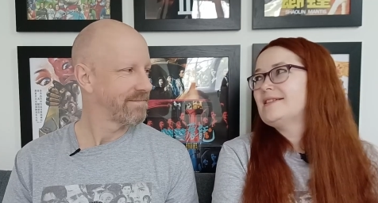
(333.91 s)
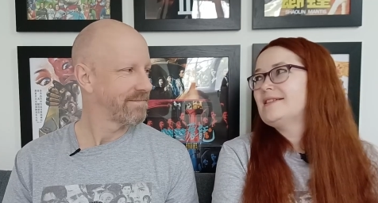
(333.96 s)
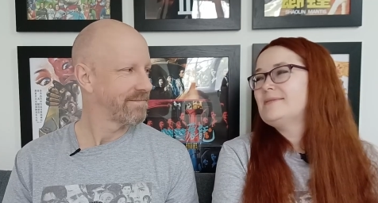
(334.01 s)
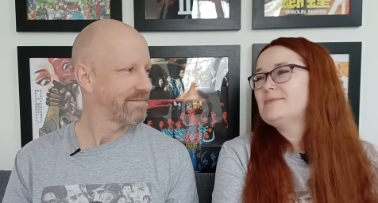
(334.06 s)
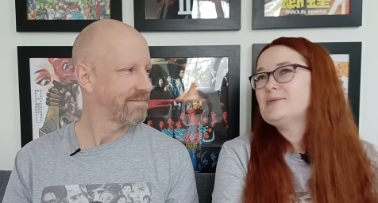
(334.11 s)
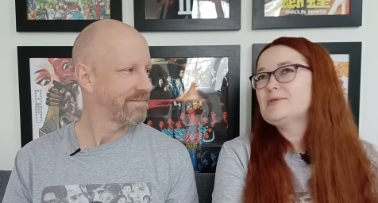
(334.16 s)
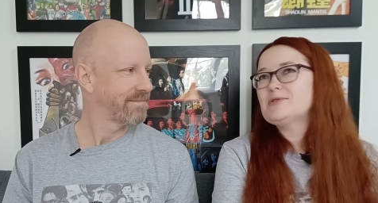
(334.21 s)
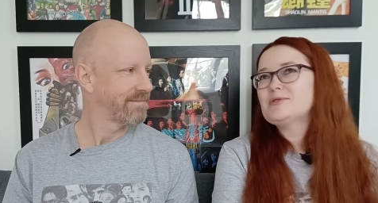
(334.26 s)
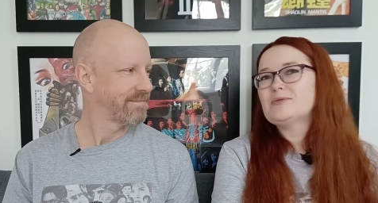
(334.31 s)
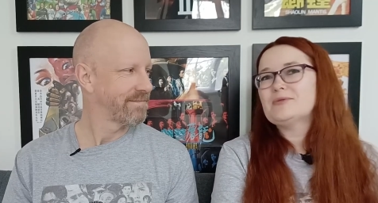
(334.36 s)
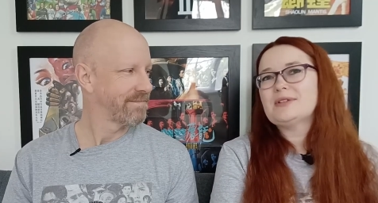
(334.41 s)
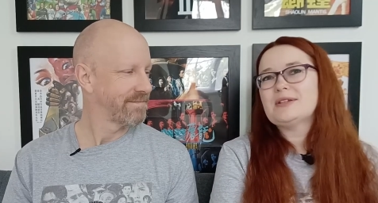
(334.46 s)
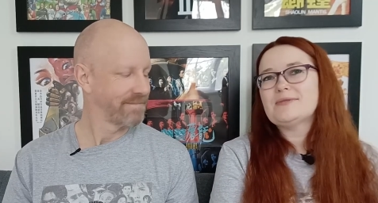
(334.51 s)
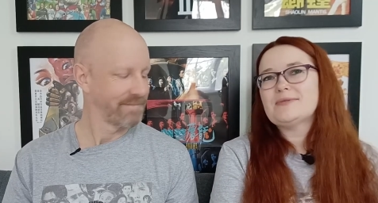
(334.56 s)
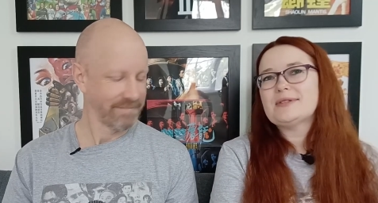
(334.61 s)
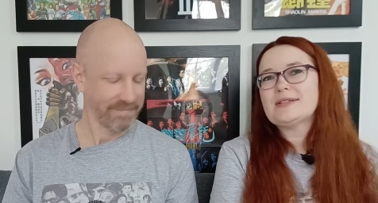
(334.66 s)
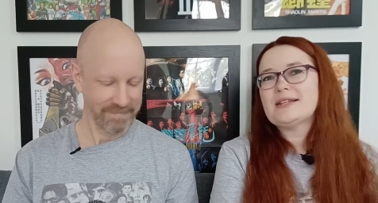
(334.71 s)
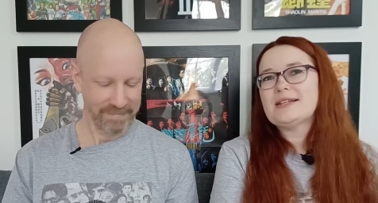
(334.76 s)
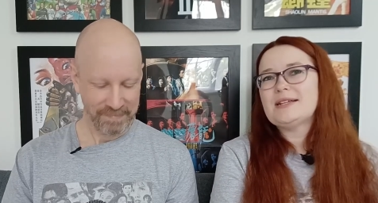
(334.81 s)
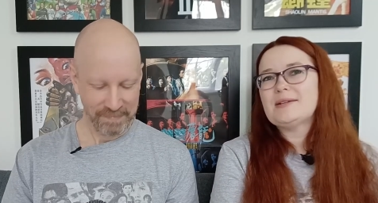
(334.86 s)
Speaker 1: I'm not sure there
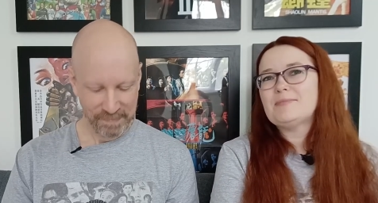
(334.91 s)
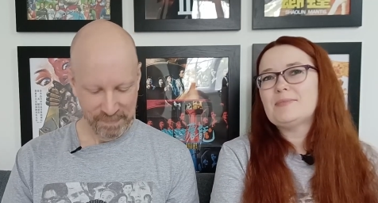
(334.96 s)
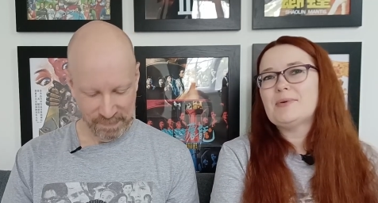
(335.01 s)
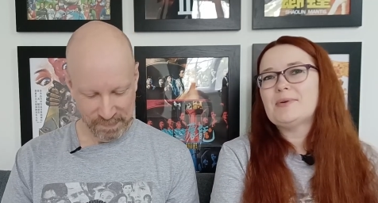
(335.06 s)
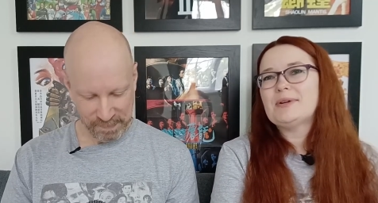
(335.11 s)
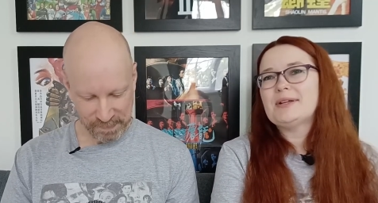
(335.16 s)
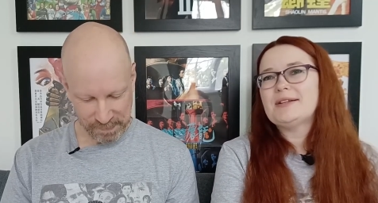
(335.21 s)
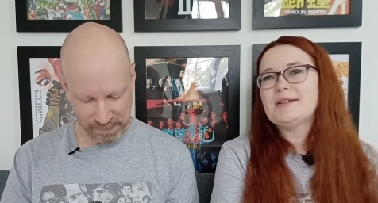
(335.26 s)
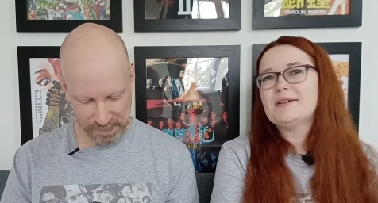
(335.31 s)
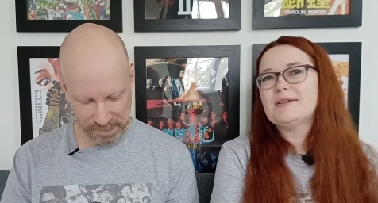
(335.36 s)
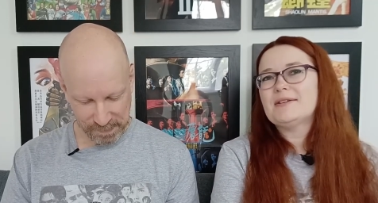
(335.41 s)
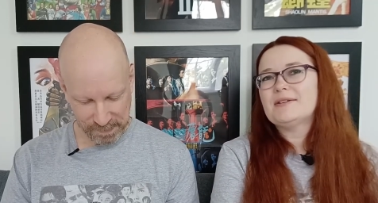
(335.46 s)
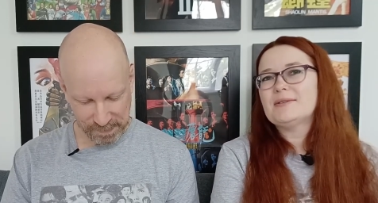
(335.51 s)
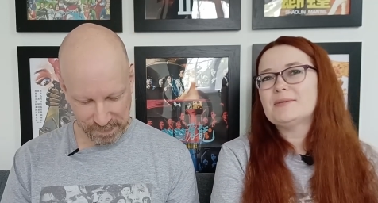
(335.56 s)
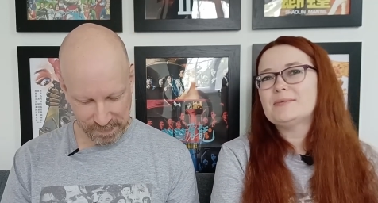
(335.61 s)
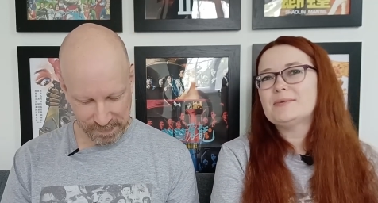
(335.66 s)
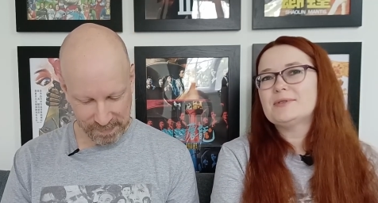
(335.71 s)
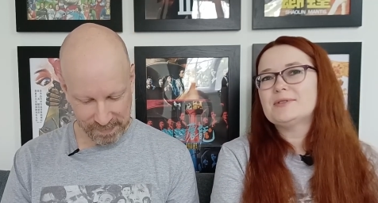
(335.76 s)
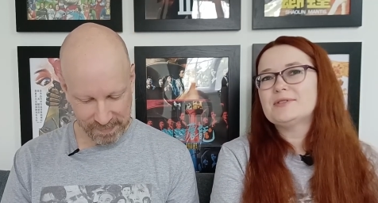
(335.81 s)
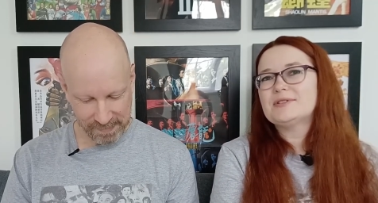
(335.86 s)
was any point
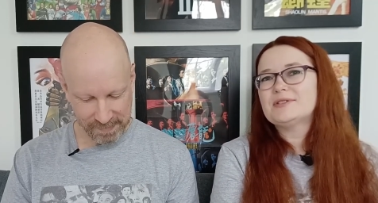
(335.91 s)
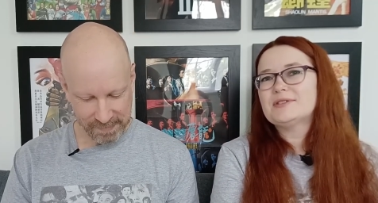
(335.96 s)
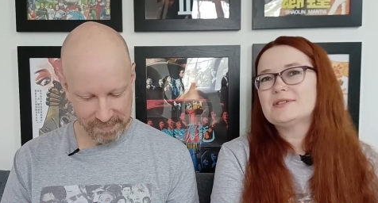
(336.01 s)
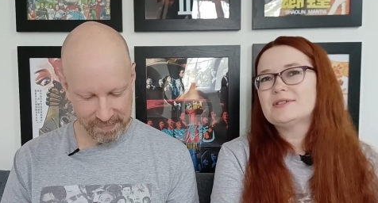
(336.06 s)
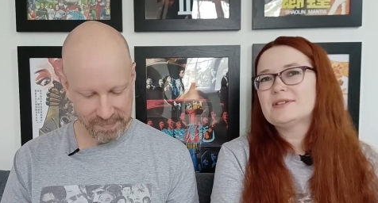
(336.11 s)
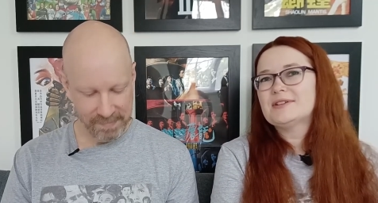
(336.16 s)
I would